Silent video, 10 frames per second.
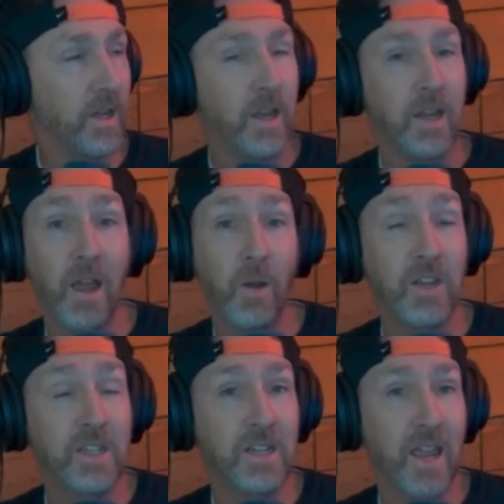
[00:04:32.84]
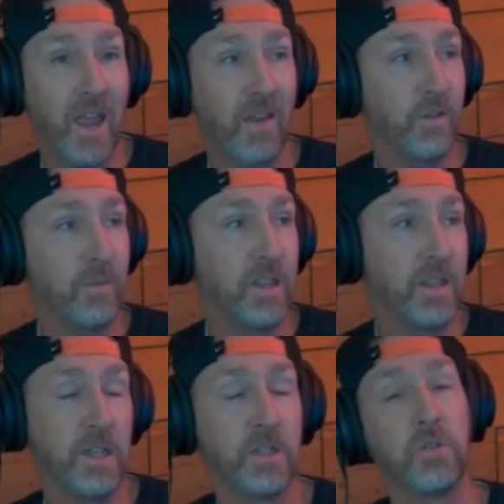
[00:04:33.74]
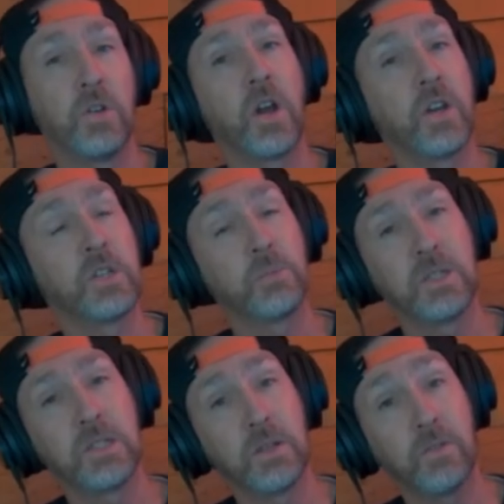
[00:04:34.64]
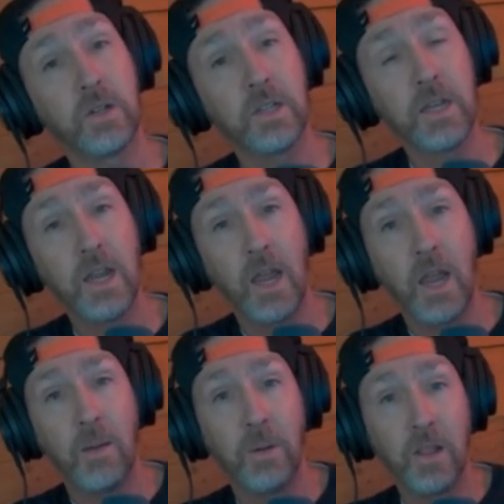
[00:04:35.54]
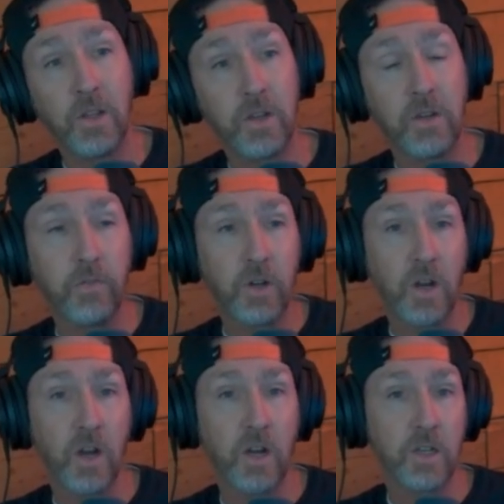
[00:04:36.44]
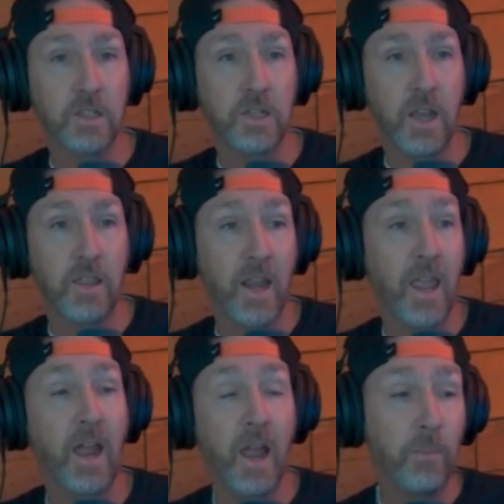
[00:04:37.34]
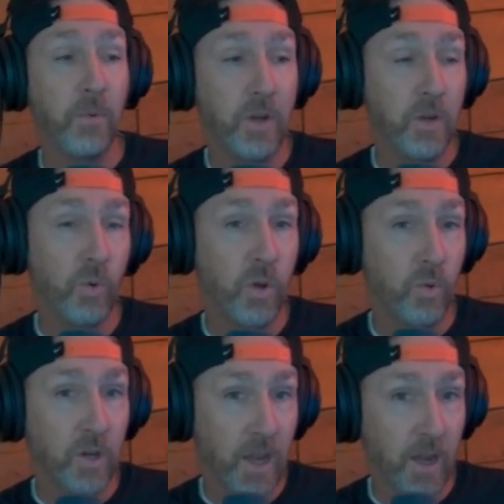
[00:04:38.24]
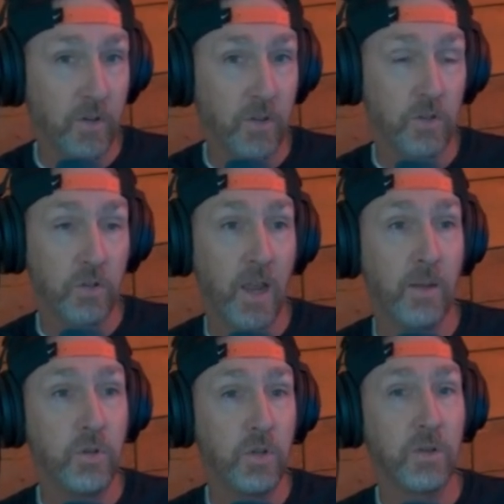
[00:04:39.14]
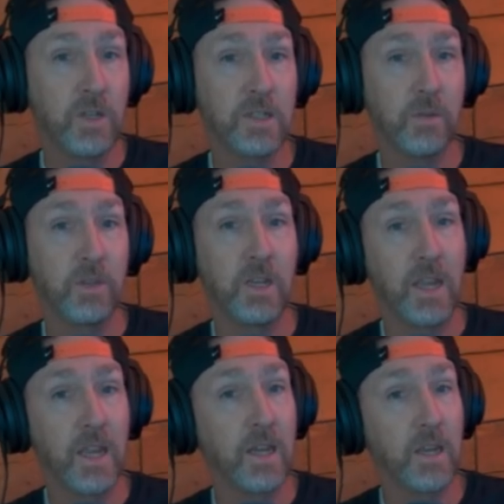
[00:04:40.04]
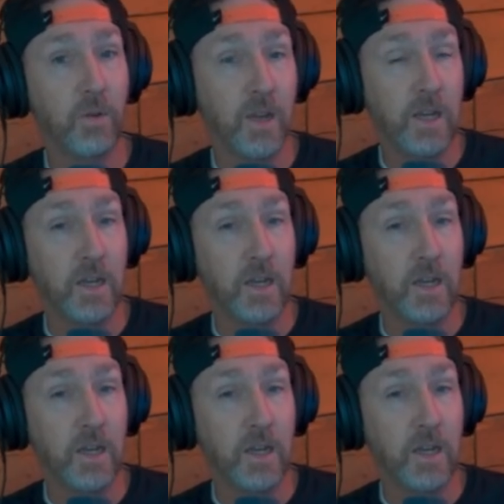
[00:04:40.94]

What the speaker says: Now, it doesn't have to be these 2 cards specifically, but looking for cards that, hey, I'm putting 1/1 counters or I'm doing something anyway,